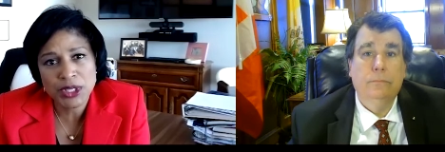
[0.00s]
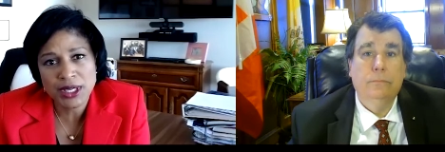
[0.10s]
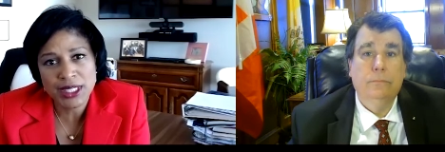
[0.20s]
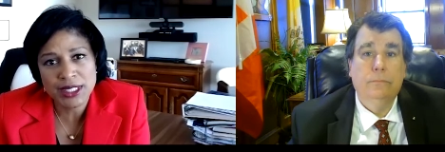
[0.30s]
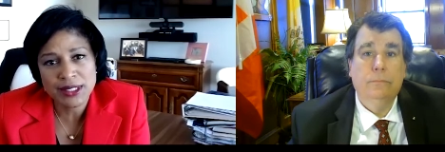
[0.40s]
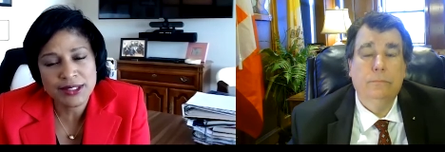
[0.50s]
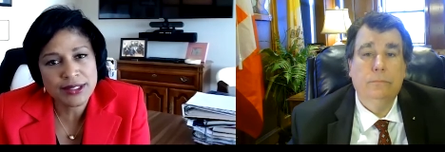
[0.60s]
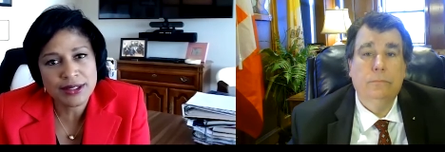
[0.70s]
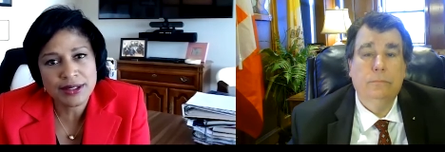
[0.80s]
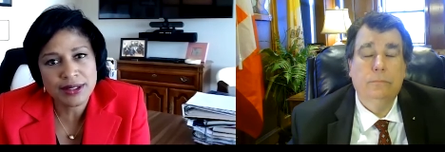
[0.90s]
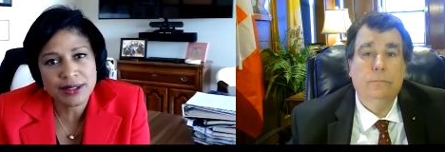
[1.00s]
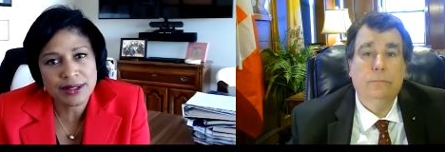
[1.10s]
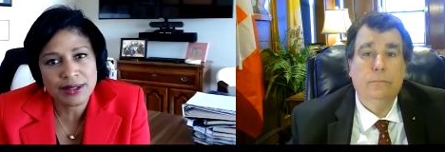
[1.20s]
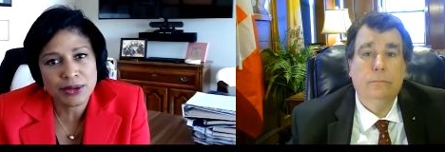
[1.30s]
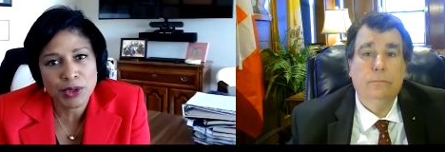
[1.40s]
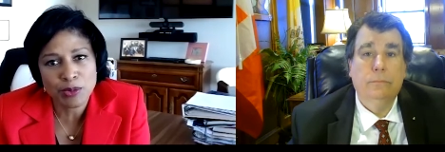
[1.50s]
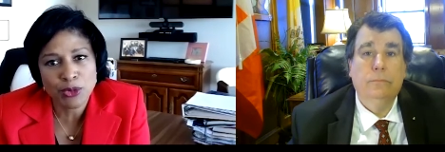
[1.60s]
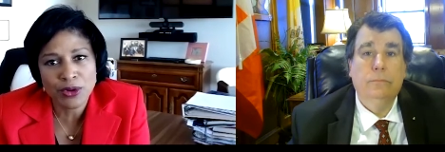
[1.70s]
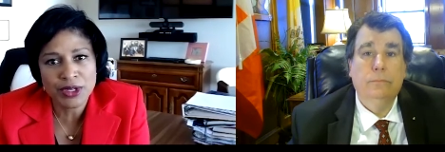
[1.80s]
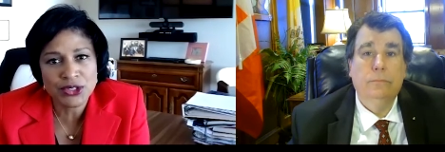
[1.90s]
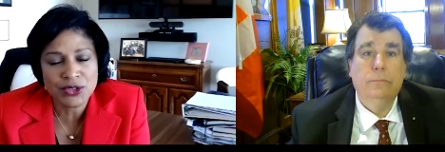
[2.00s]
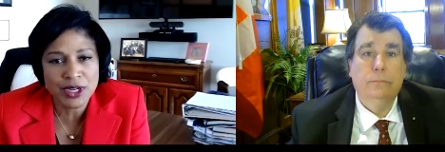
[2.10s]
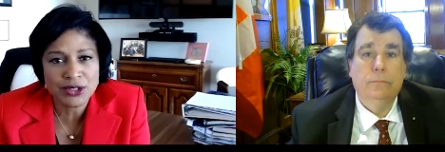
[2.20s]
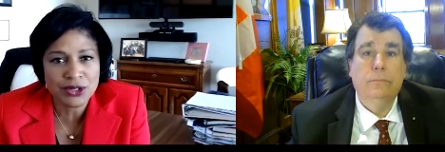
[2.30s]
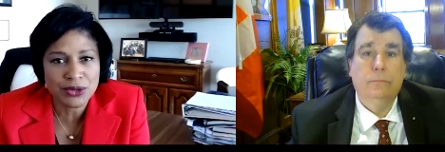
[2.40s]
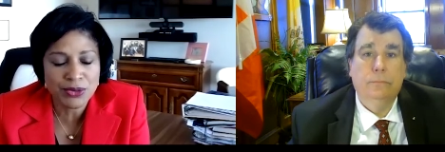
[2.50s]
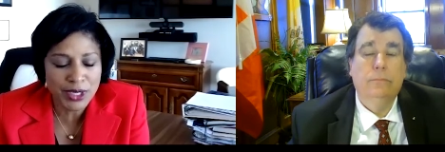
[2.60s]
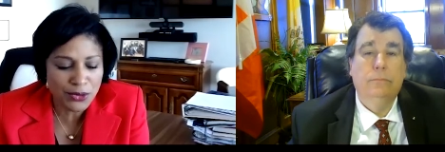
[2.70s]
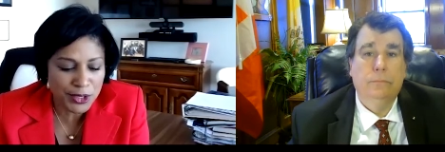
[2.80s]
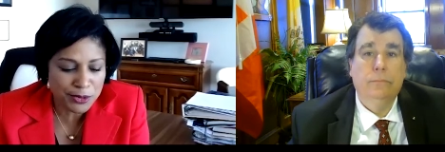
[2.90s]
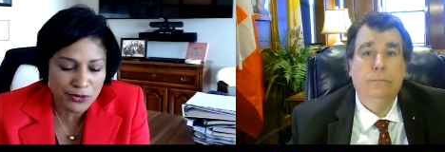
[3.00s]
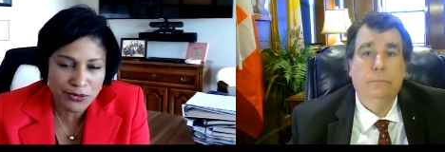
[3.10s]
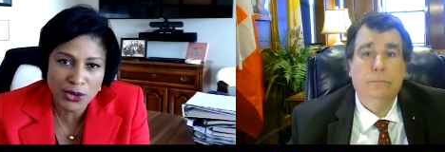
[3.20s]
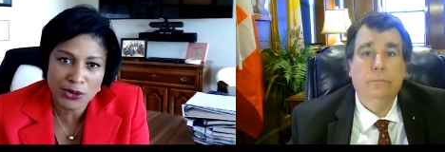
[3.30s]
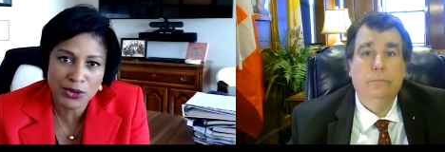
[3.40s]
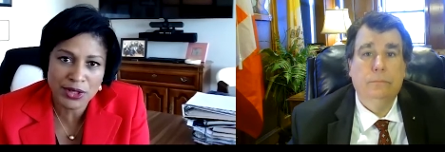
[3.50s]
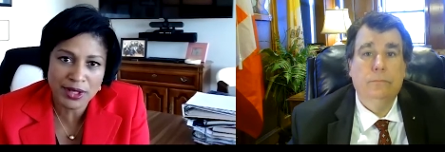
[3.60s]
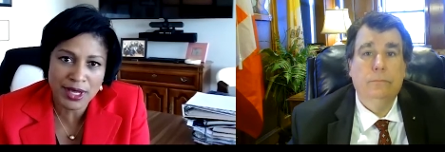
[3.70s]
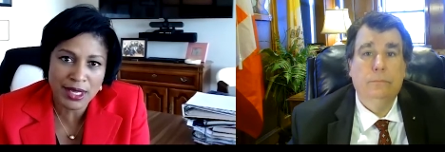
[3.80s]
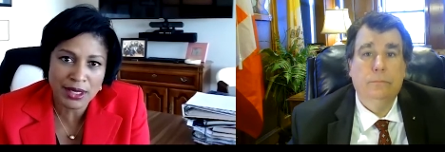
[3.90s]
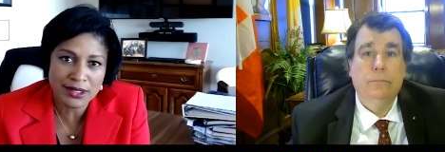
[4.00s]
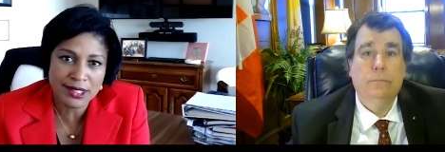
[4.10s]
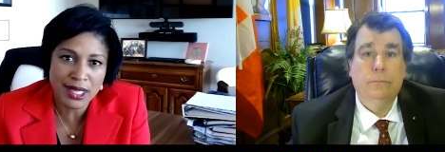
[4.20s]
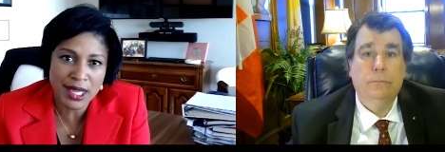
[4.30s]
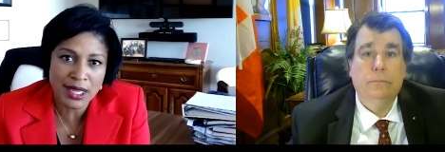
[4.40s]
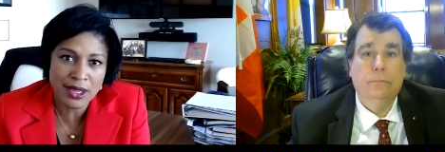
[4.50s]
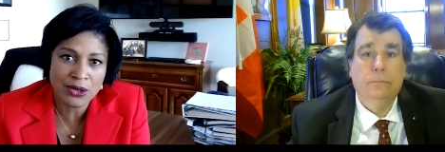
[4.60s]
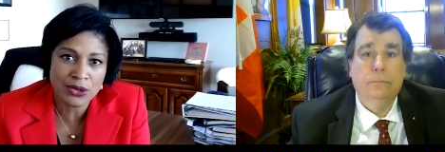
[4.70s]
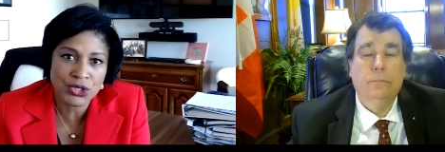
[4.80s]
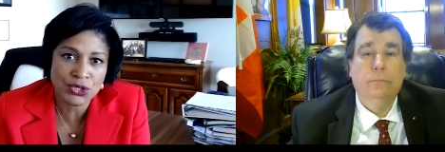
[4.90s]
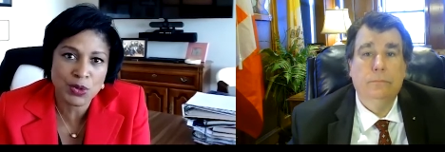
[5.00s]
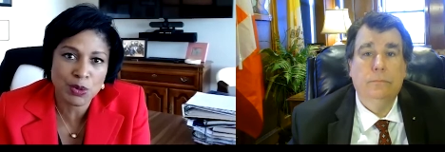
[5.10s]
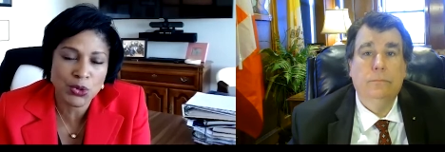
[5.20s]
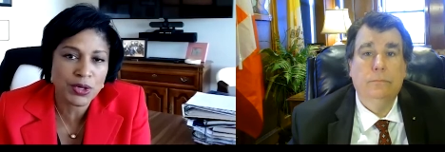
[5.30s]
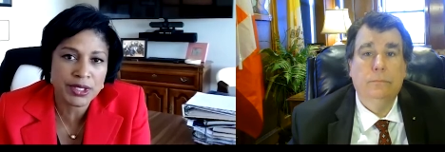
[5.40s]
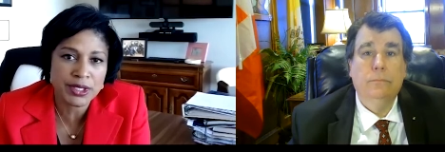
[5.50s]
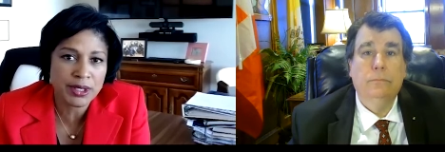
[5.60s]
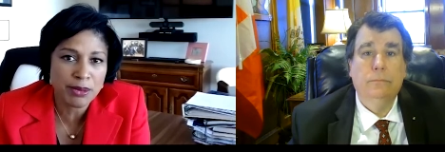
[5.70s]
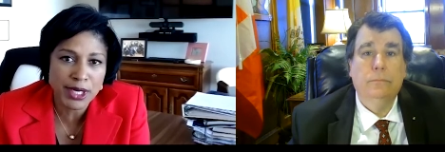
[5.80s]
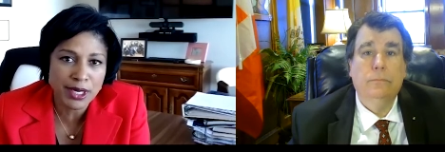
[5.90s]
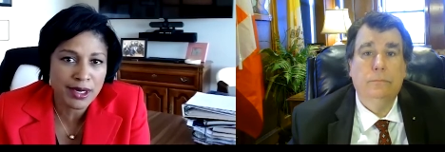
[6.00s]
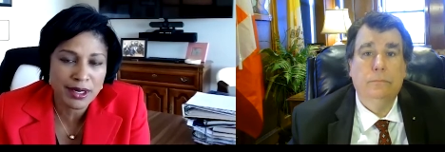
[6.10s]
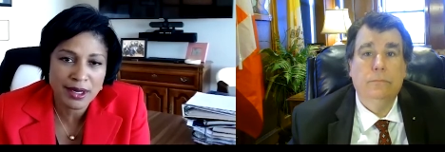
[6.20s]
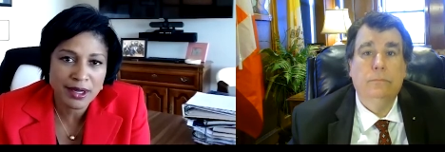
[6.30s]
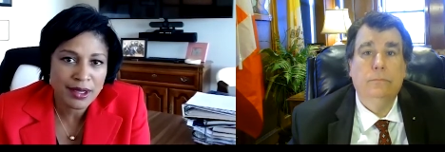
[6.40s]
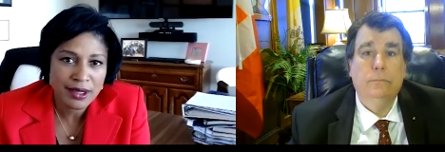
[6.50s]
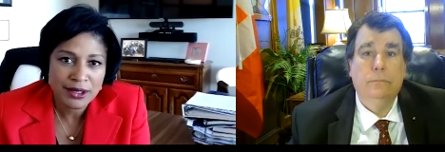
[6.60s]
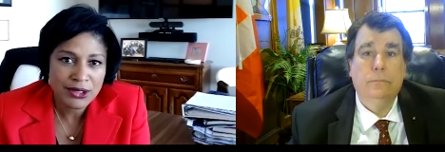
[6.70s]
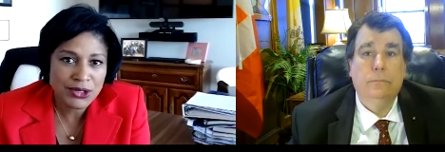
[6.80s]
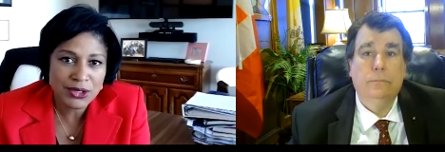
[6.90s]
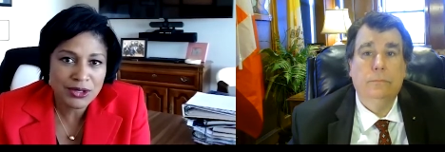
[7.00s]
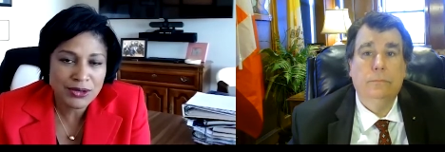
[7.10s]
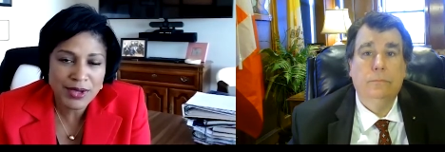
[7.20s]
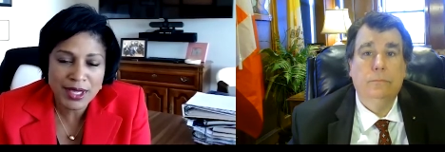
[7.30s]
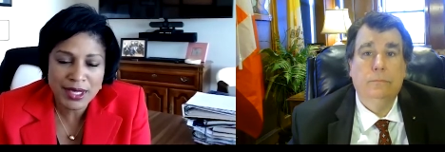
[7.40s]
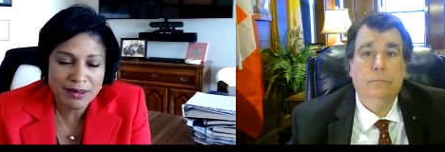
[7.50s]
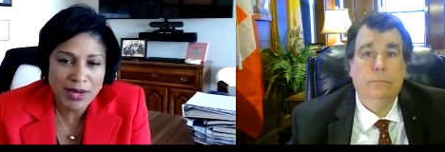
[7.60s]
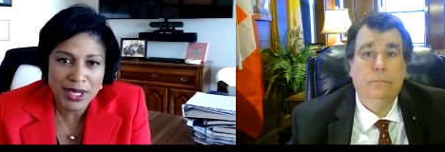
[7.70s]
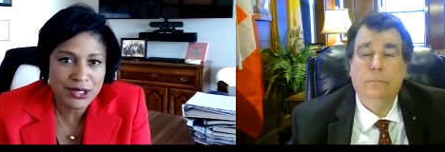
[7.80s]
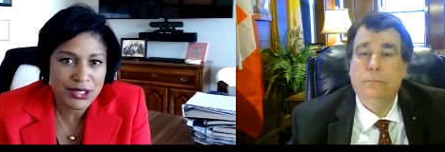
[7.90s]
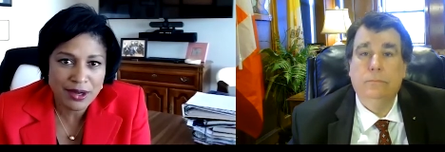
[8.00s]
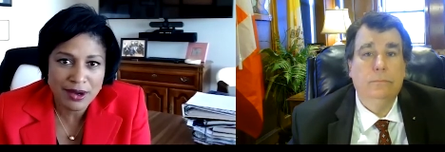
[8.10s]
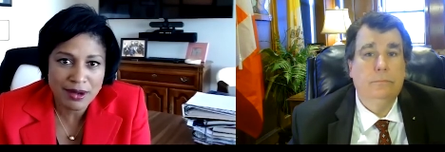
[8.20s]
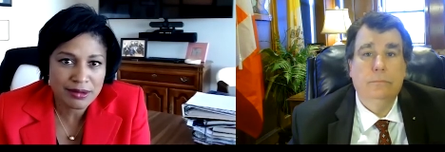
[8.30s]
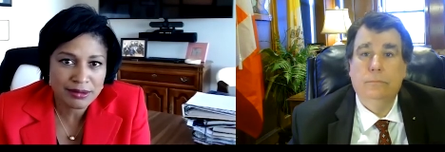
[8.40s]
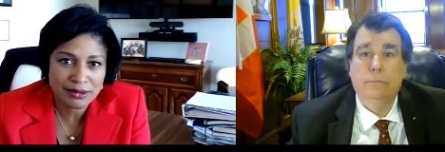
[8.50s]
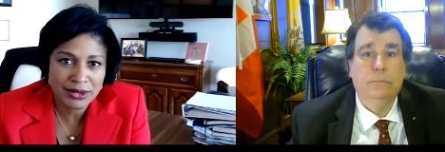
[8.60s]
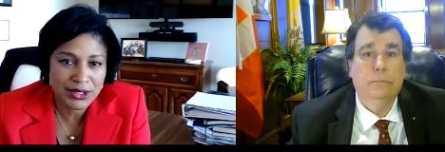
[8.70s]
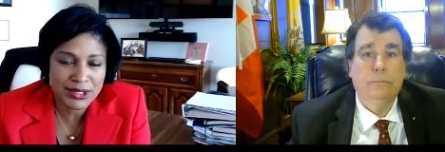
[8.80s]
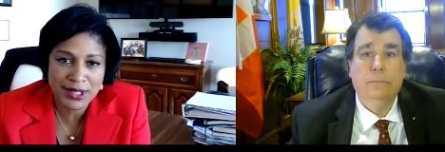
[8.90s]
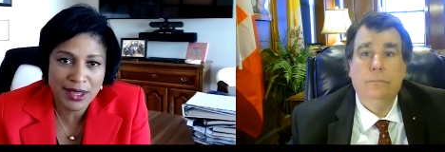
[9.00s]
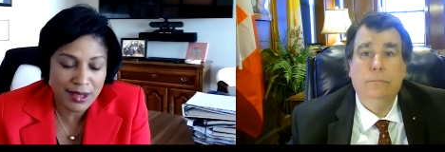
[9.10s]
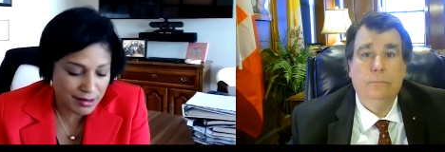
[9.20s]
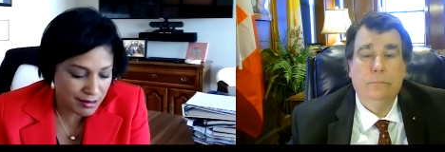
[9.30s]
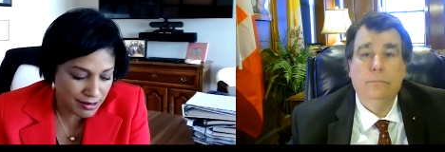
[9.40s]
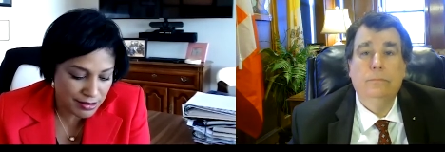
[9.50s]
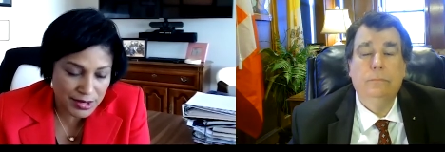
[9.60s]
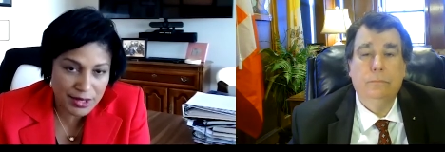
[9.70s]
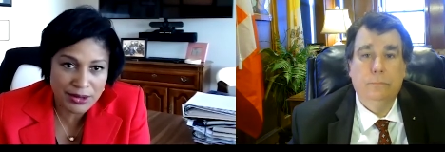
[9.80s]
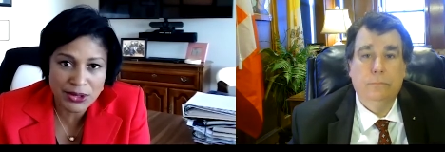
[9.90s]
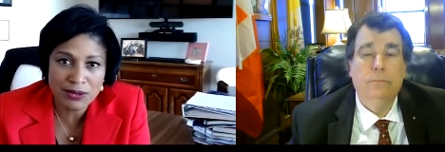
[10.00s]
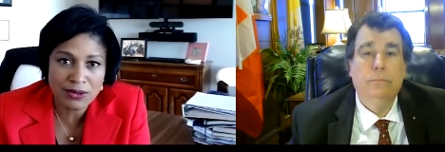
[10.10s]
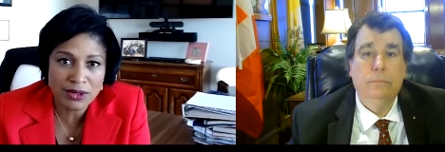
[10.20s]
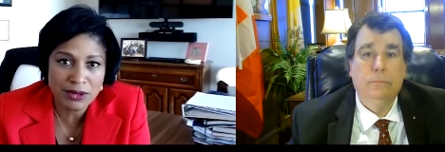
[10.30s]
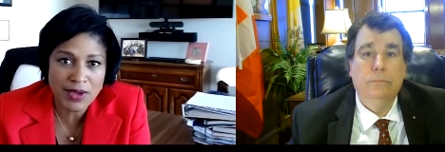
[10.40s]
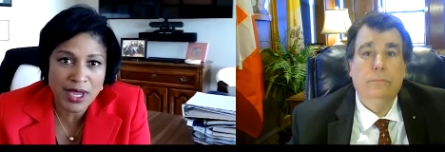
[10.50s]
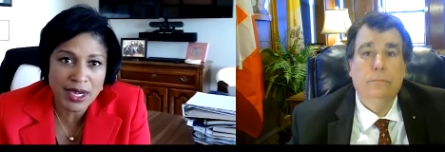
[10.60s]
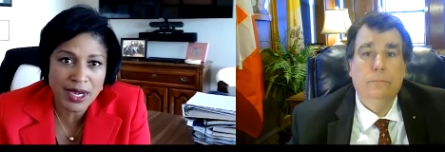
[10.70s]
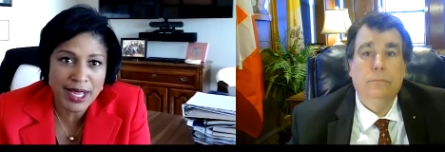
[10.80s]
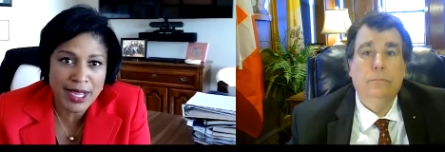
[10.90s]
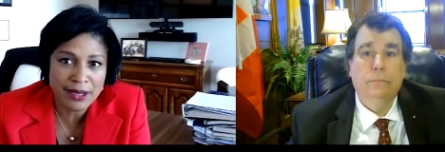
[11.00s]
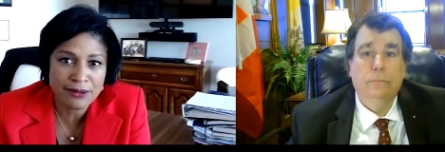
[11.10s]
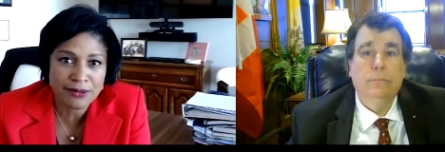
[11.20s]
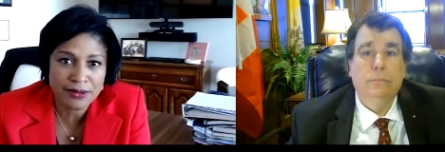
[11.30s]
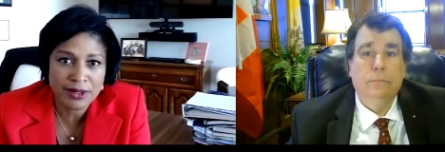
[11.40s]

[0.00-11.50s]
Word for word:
Speaker 1: because the reporting structure, the way it was before with a CAO just reporting to the mayor, you, you can't manage it all. You just can't. So you you've got to have